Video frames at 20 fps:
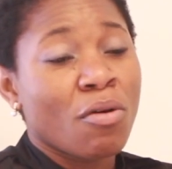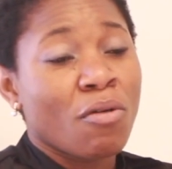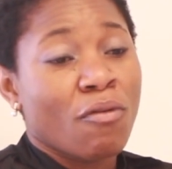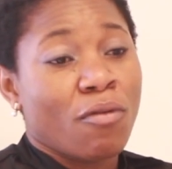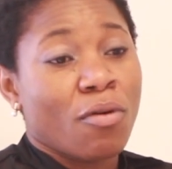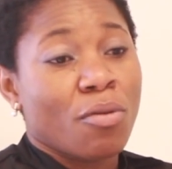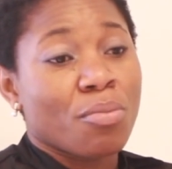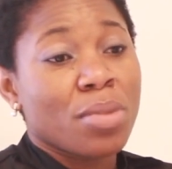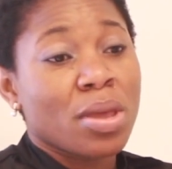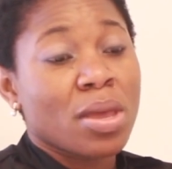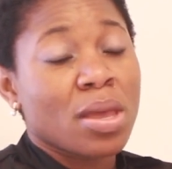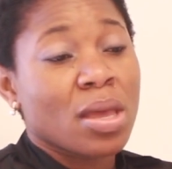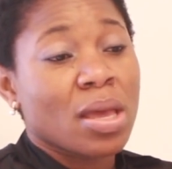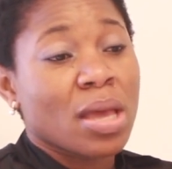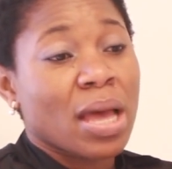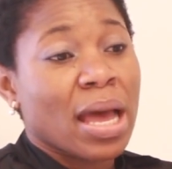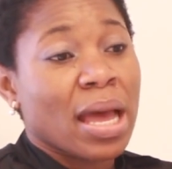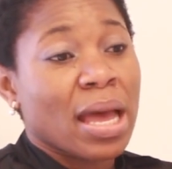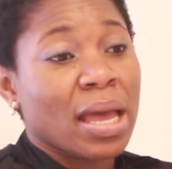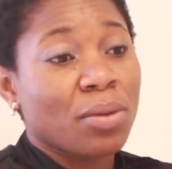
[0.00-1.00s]
For
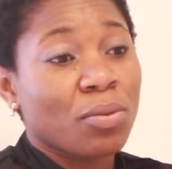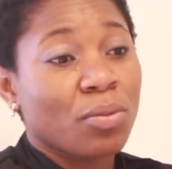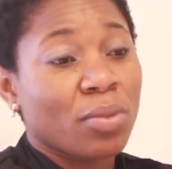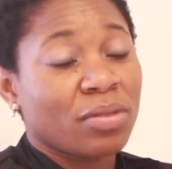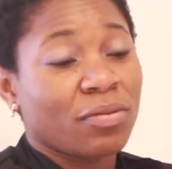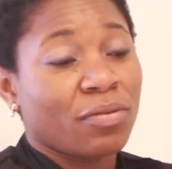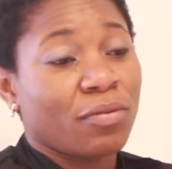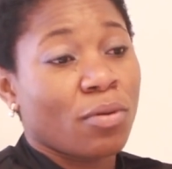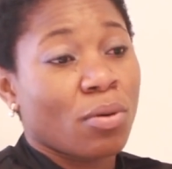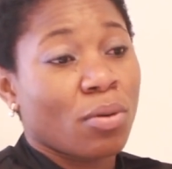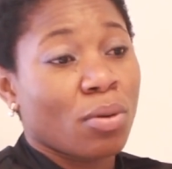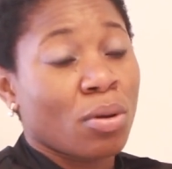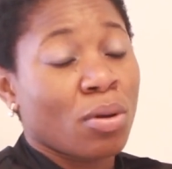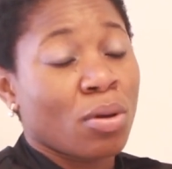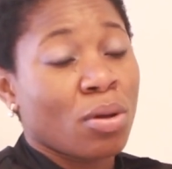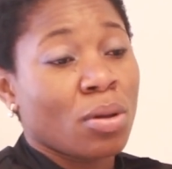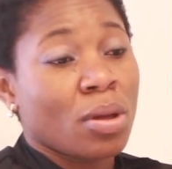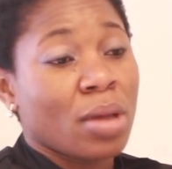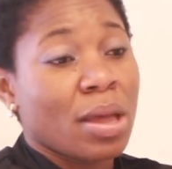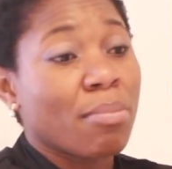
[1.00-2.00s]
me, I went for
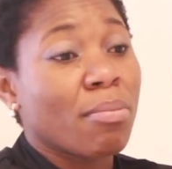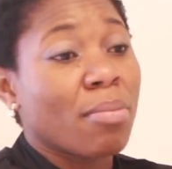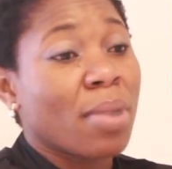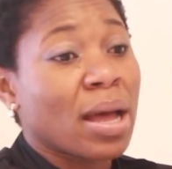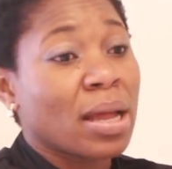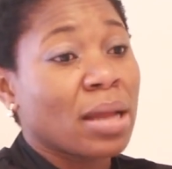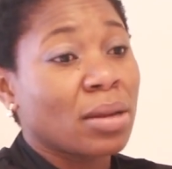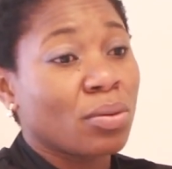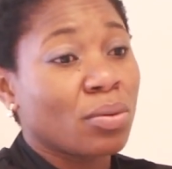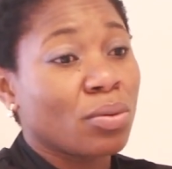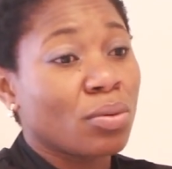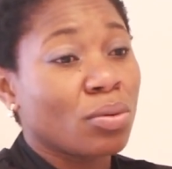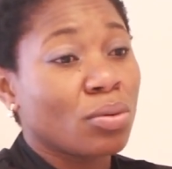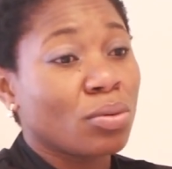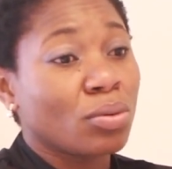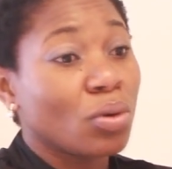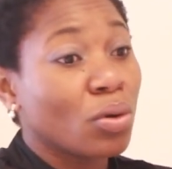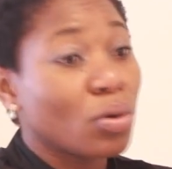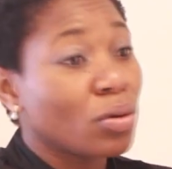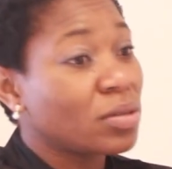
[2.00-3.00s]
a man
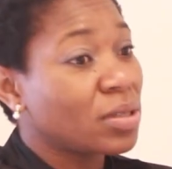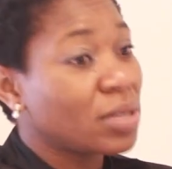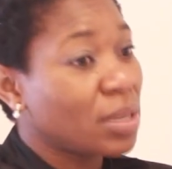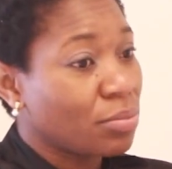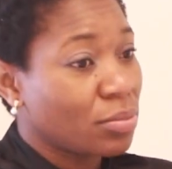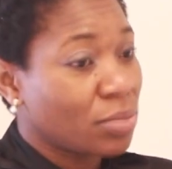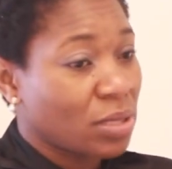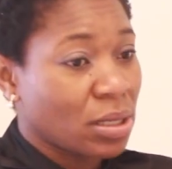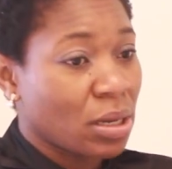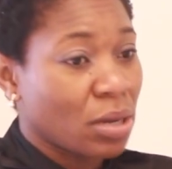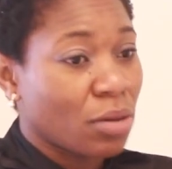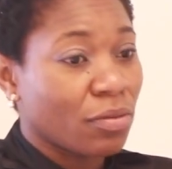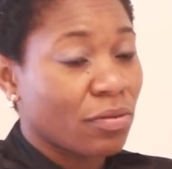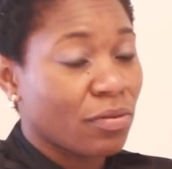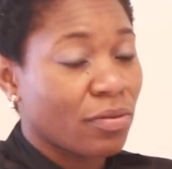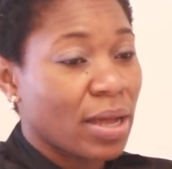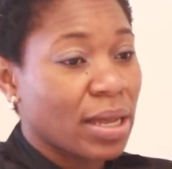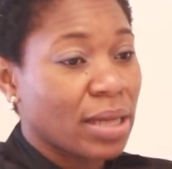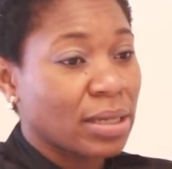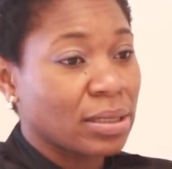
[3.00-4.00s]
who knows
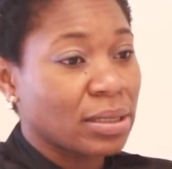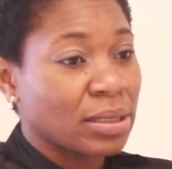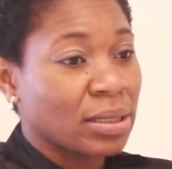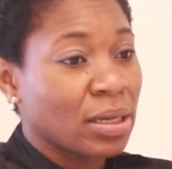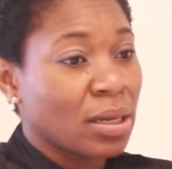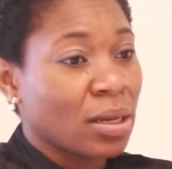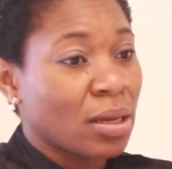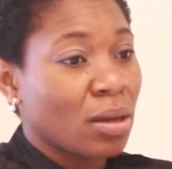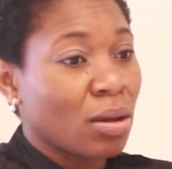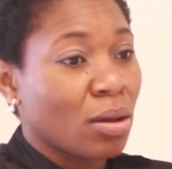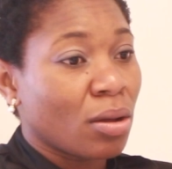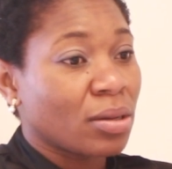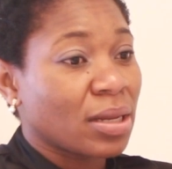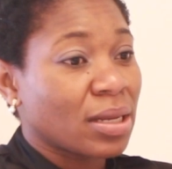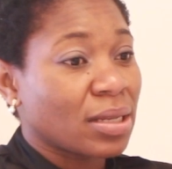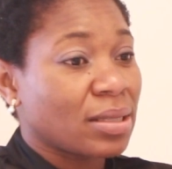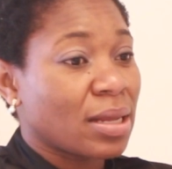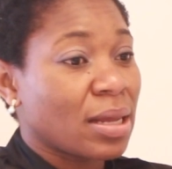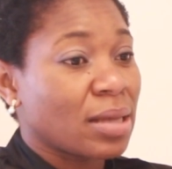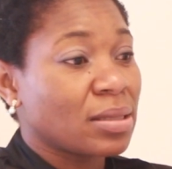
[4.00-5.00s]
himself and
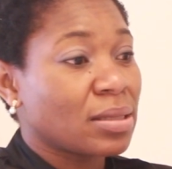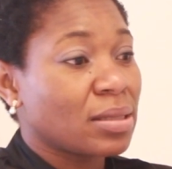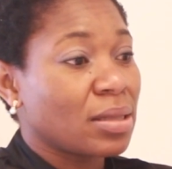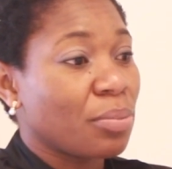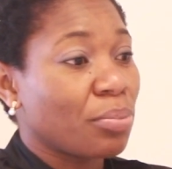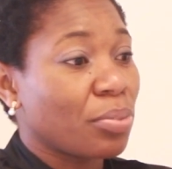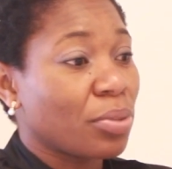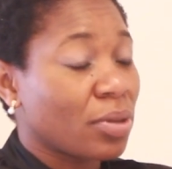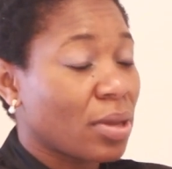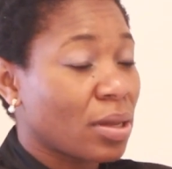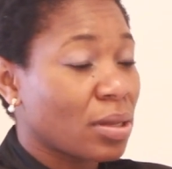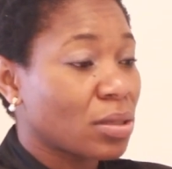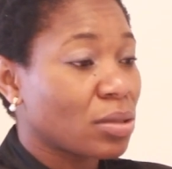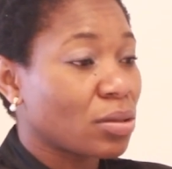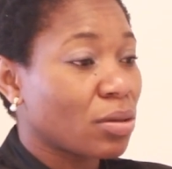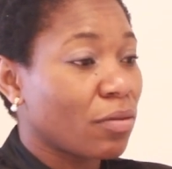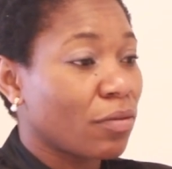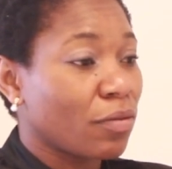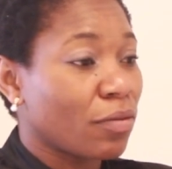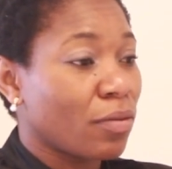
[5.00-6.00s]
understands the
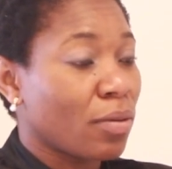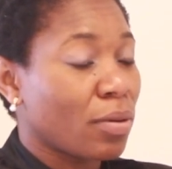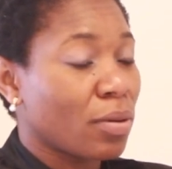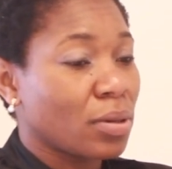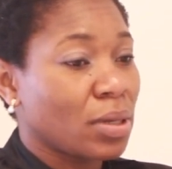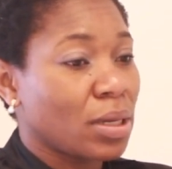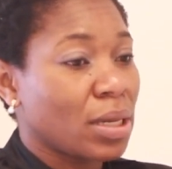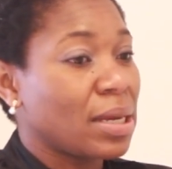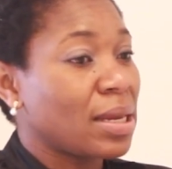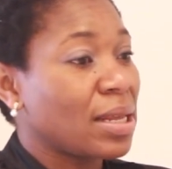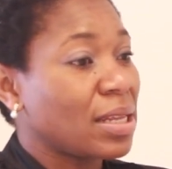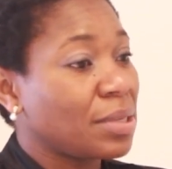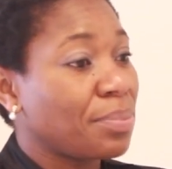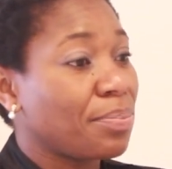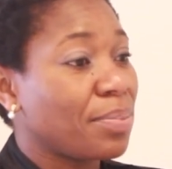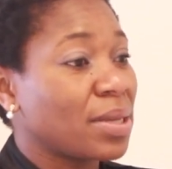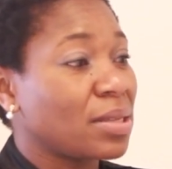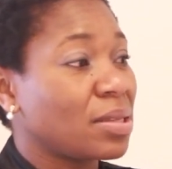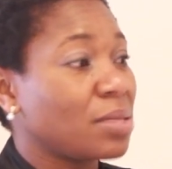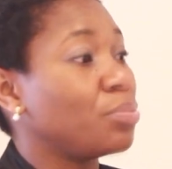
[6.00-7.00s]
importance of the
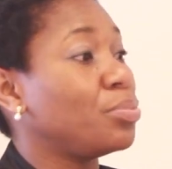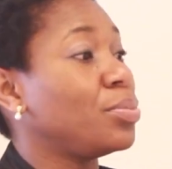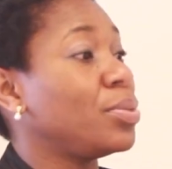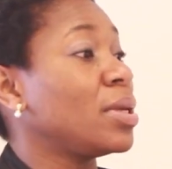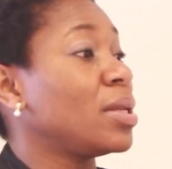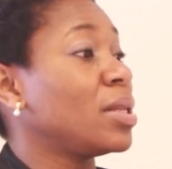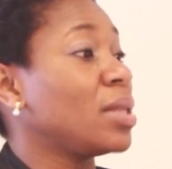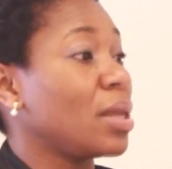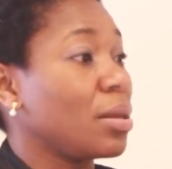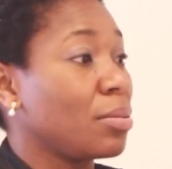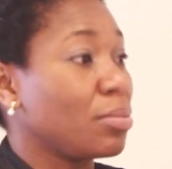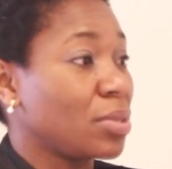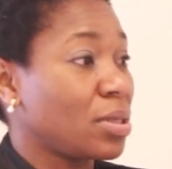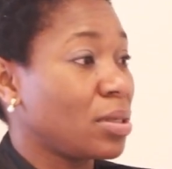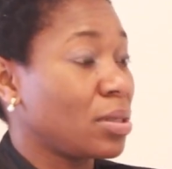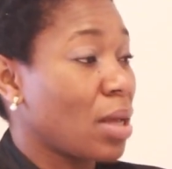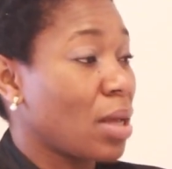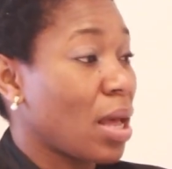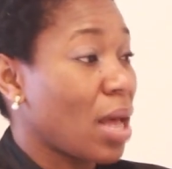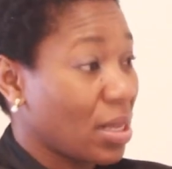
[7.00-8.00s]
next person being
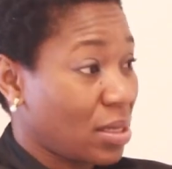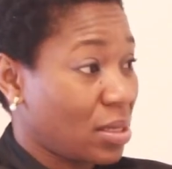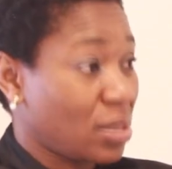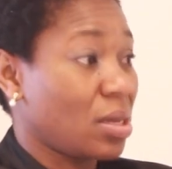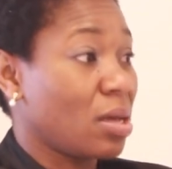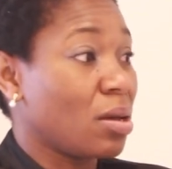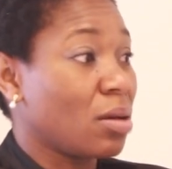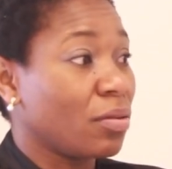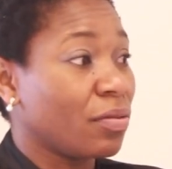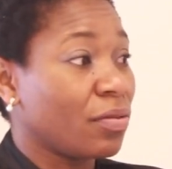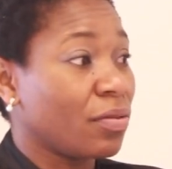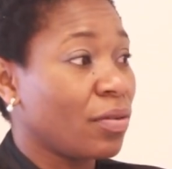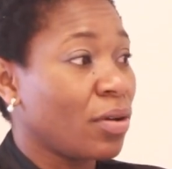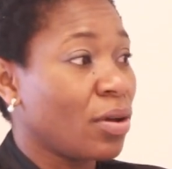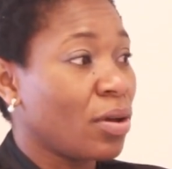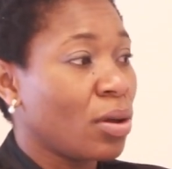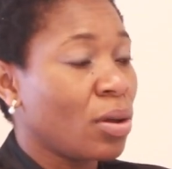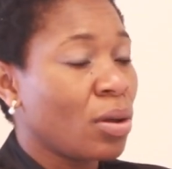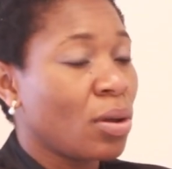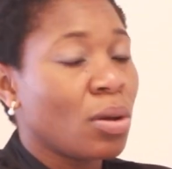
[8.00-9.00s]
herself.
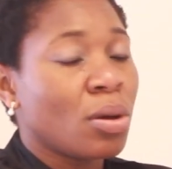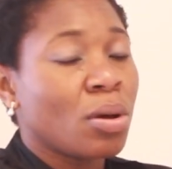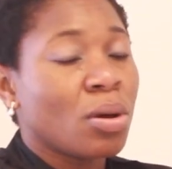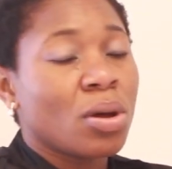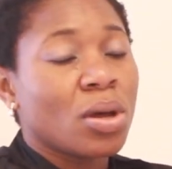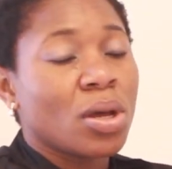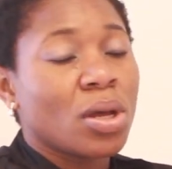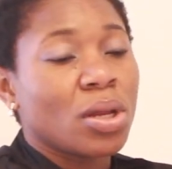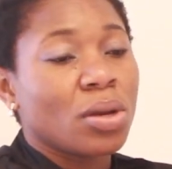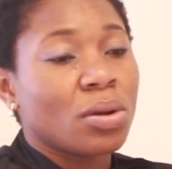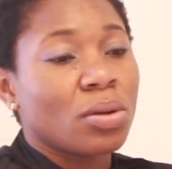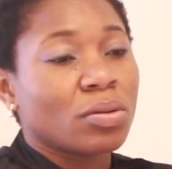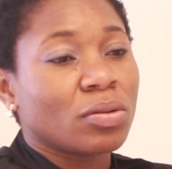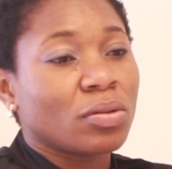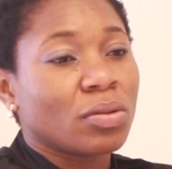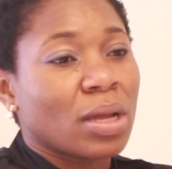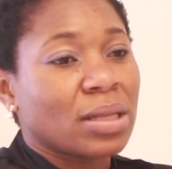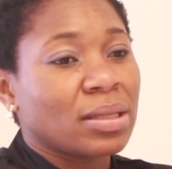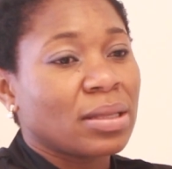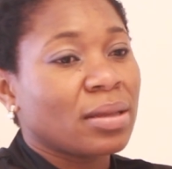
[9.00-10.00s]

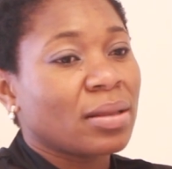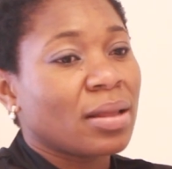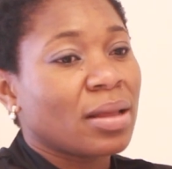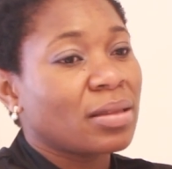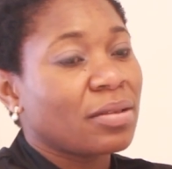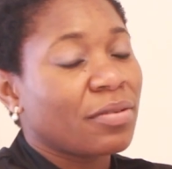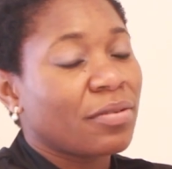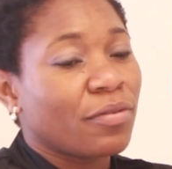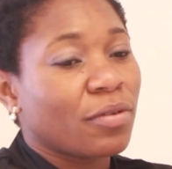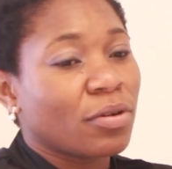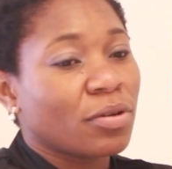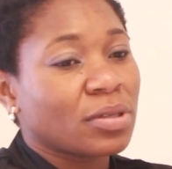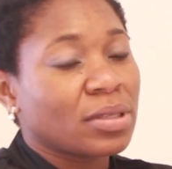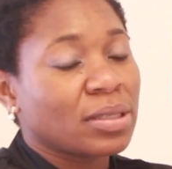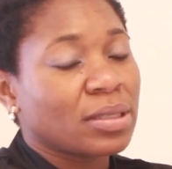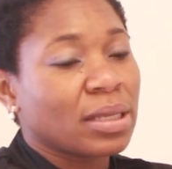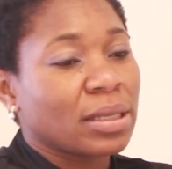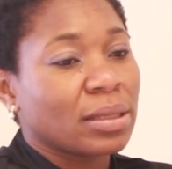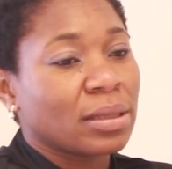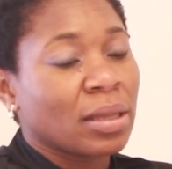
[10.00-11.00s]
So I think that's the
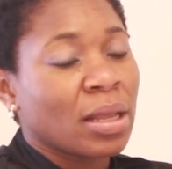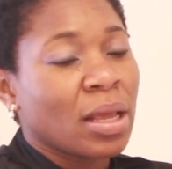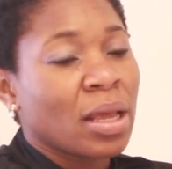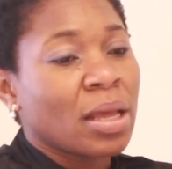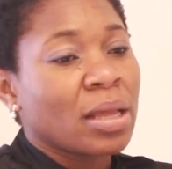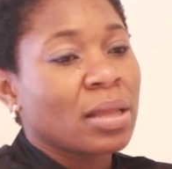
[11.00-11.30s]
first thing.